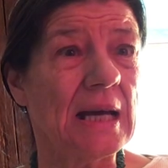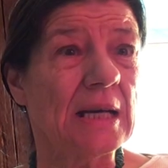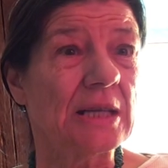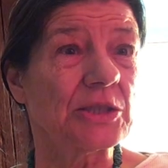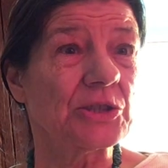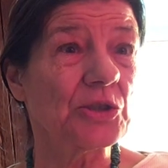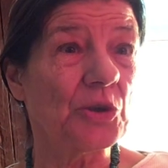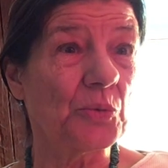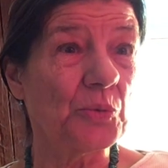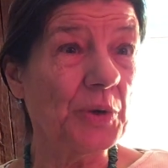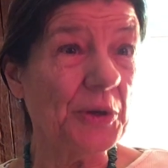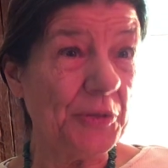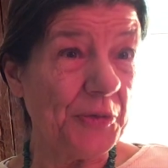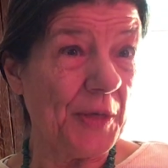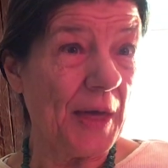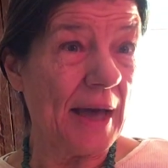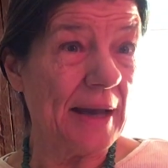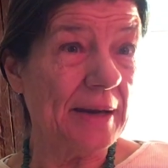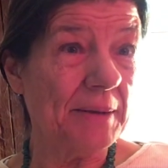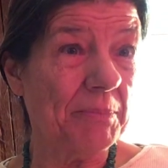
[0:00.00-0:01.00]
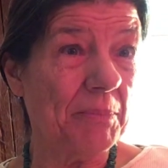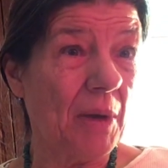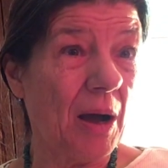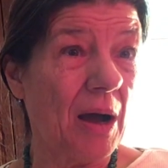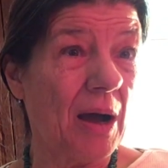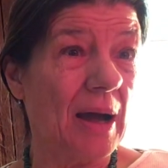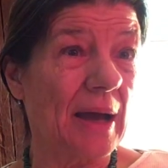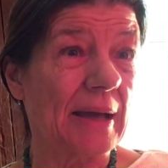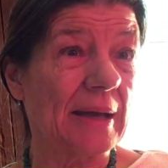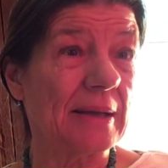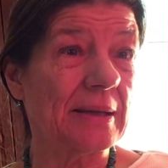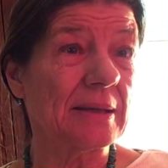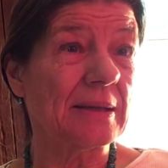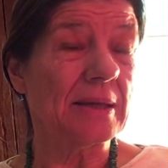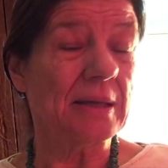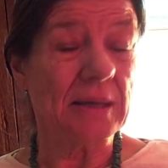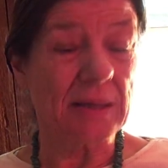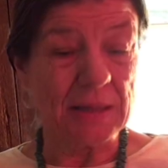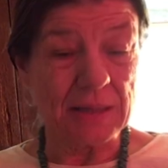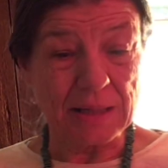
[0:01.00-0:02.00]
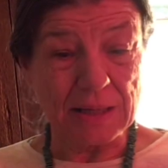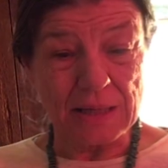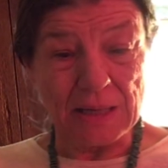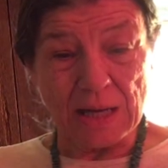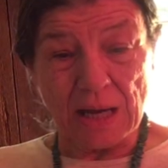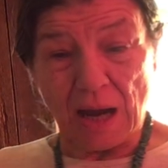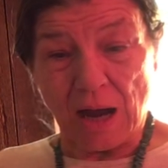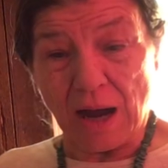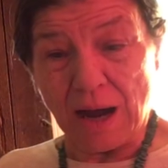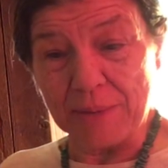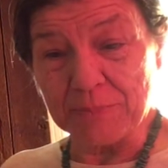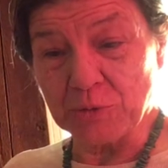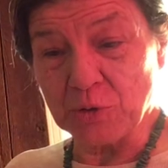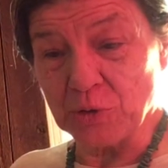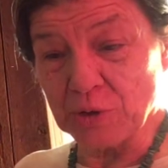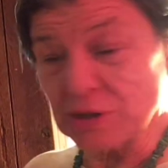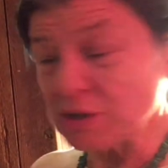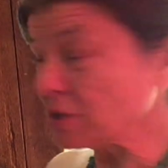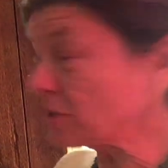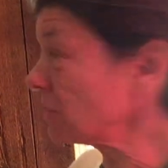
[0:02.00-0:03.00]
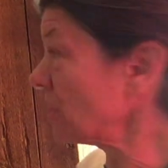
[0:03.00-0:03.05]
So with that in mind, I'm going to